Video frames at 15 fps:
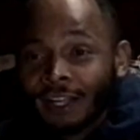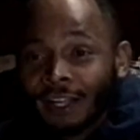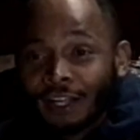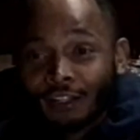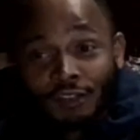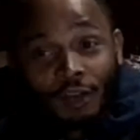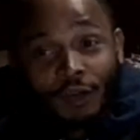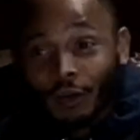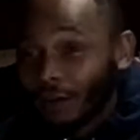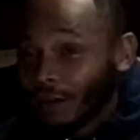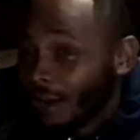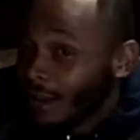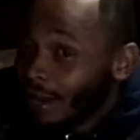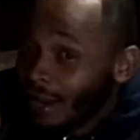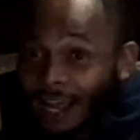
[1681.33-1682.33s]
Yeah. So
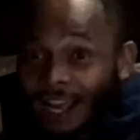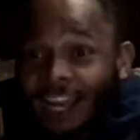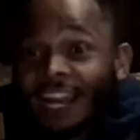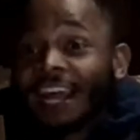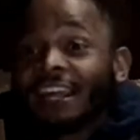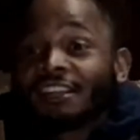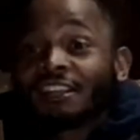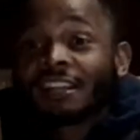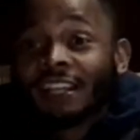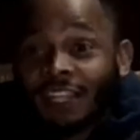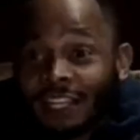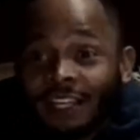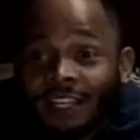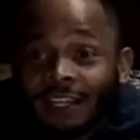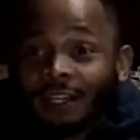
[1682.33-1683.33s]

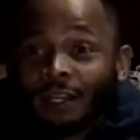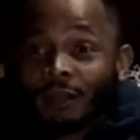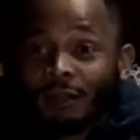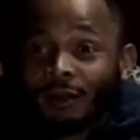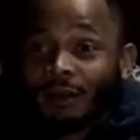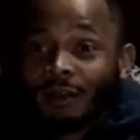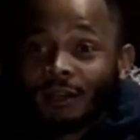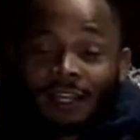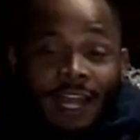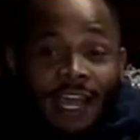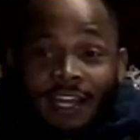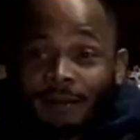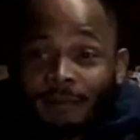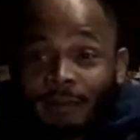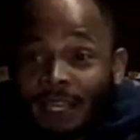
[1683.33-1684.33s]
allegedly,
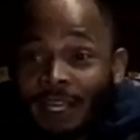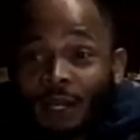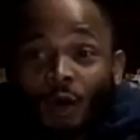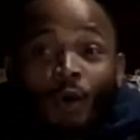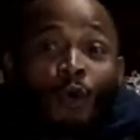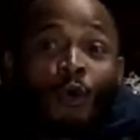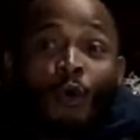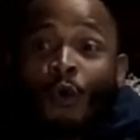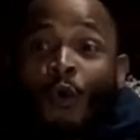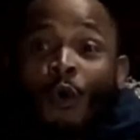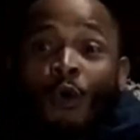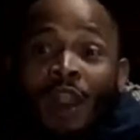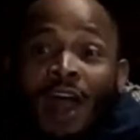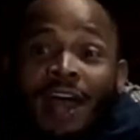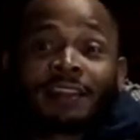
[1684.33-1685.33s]
that could mean a
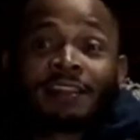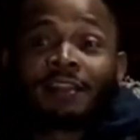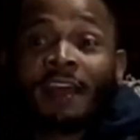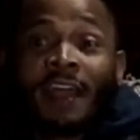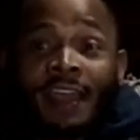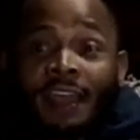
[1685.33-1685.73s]
whole lot of things.